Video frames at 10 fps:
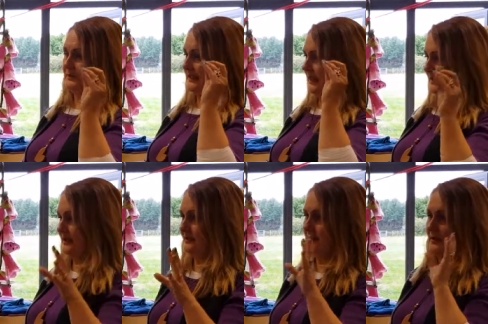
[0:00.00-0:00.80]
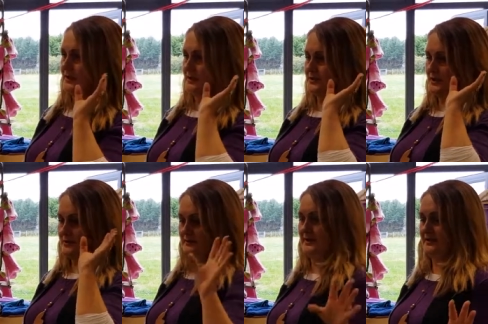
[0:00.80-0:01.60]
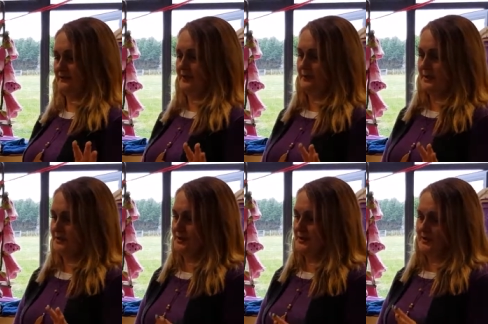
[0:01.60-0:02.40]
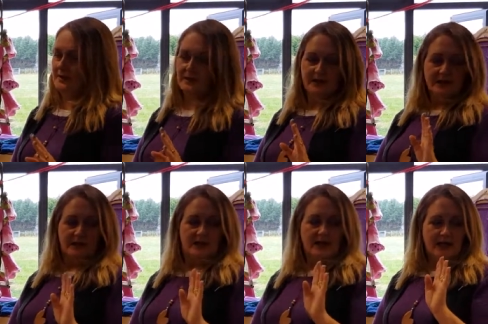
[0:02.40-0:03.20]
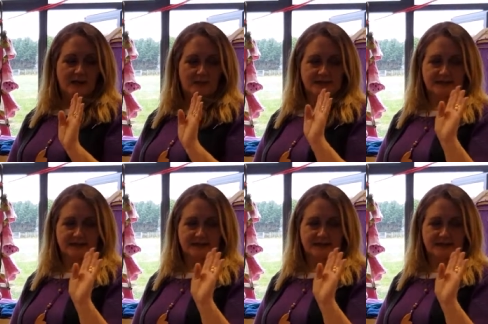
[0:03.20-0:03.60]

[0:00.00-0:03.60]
was in here on a totally different mission uh, with